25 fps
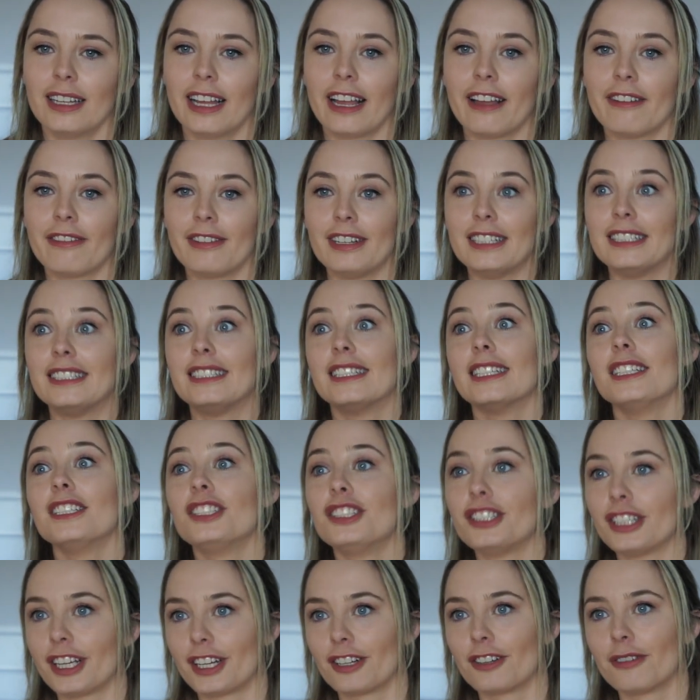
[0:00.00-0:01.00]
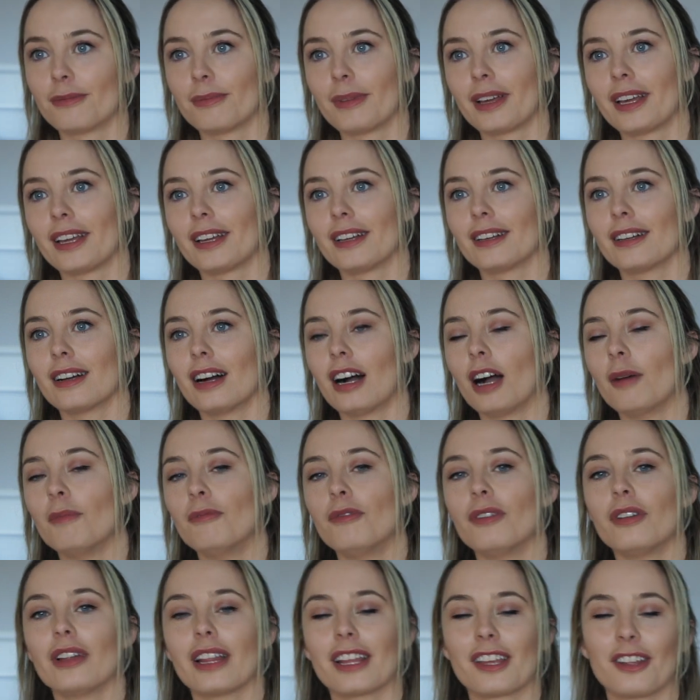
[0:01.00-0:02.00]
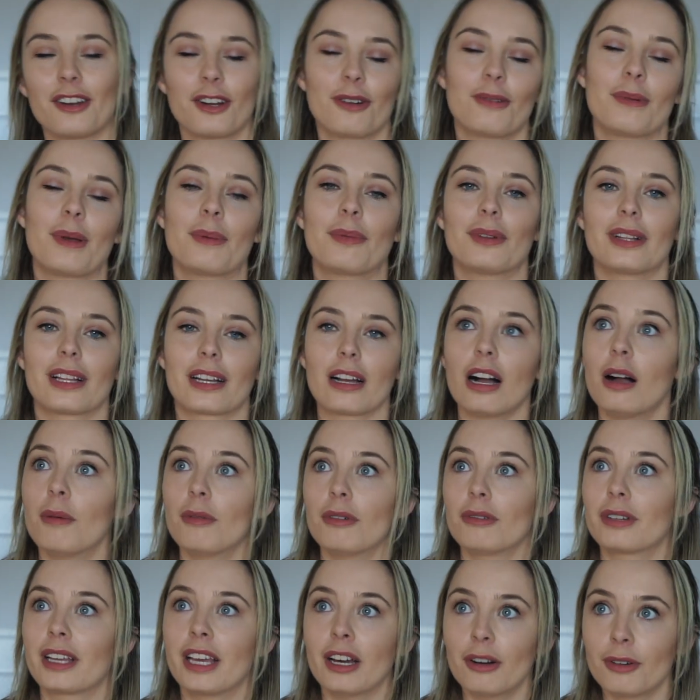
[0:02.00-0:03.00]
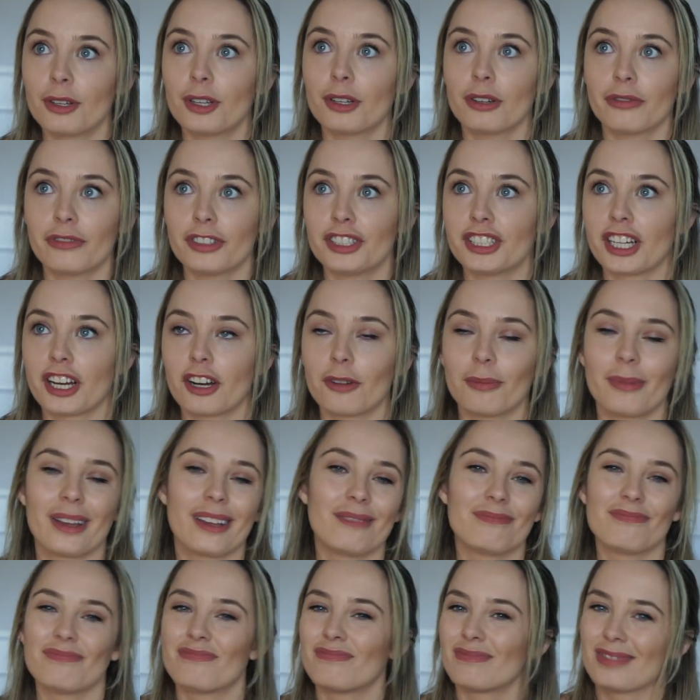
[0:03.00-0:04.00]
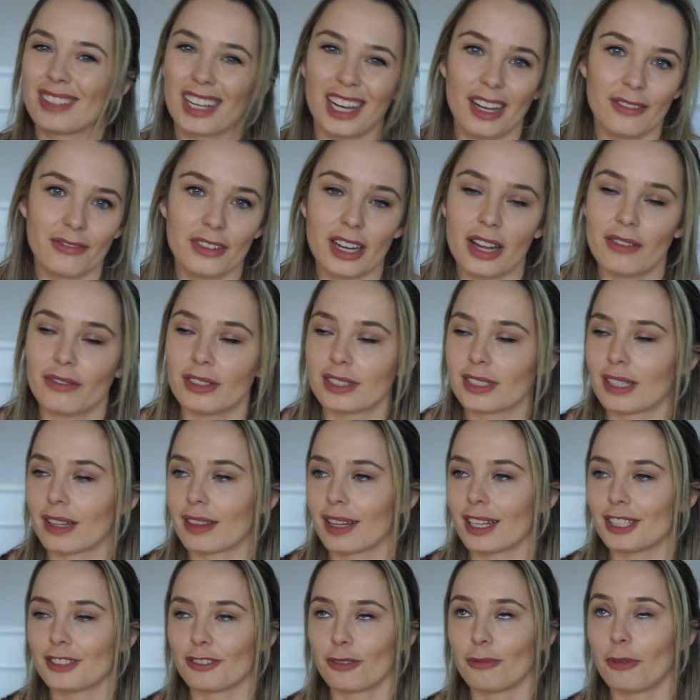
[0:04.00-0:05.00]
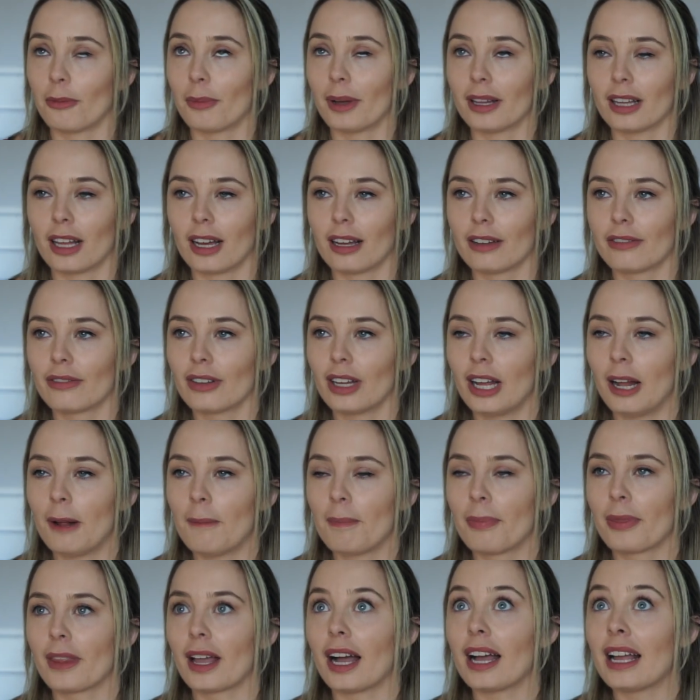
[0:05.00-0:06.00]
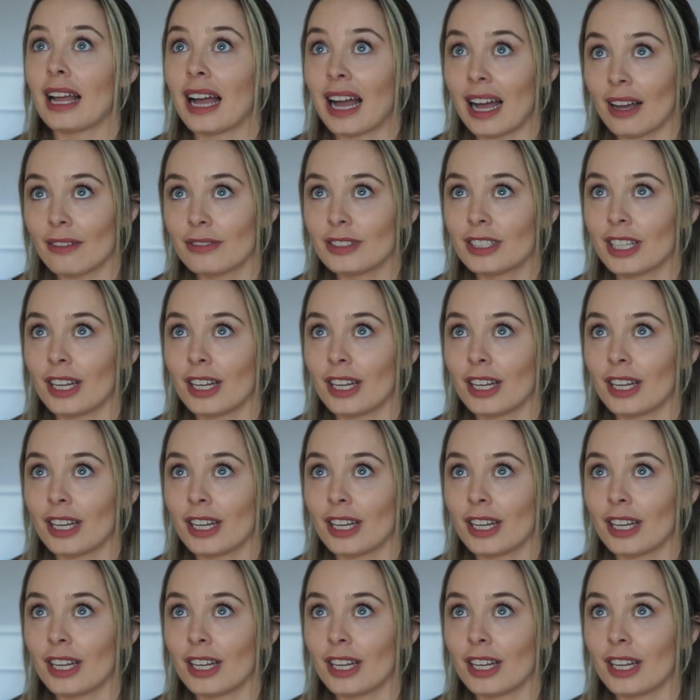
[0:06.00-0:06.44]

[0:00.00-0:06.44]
if he did cheat on me, I'm like, you know, when people are like, I will kill you if you cheat on me. I've never said that to him in my life. I have